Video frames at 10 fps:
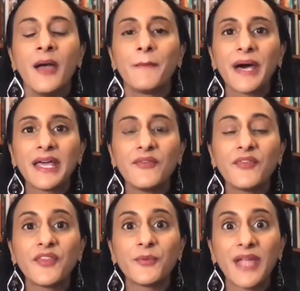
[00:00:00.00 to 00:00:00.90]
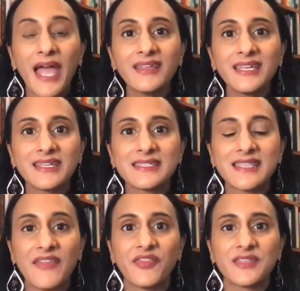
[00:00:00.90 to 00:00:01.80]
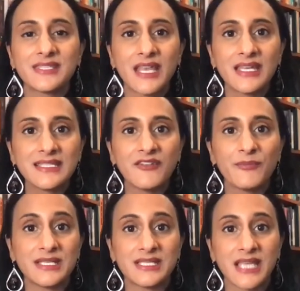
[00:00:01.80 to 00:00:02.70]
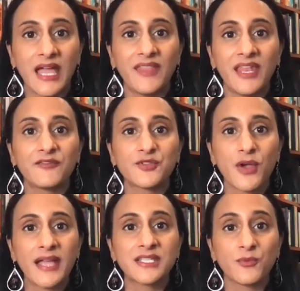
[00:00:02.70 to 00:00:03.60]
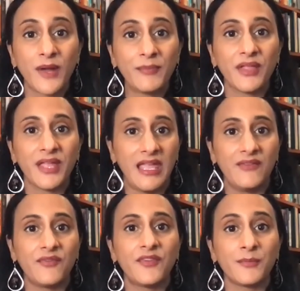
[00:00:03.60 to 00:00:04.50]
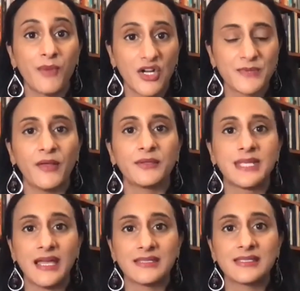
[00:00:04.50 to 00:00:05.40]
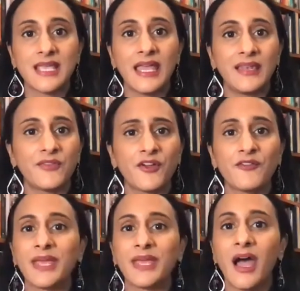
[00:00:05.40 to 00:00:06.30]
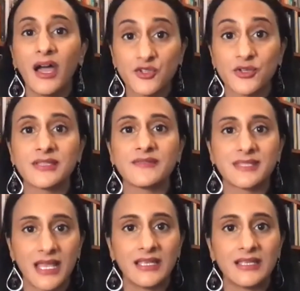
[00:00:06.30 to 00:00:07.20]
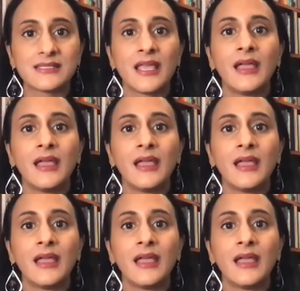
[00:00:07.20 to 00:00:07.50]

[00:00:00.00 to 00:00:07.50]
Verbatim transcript: But the reality is that the studies that have been done that have tried to replicate the marshmallow test, and there have been hundreds of studies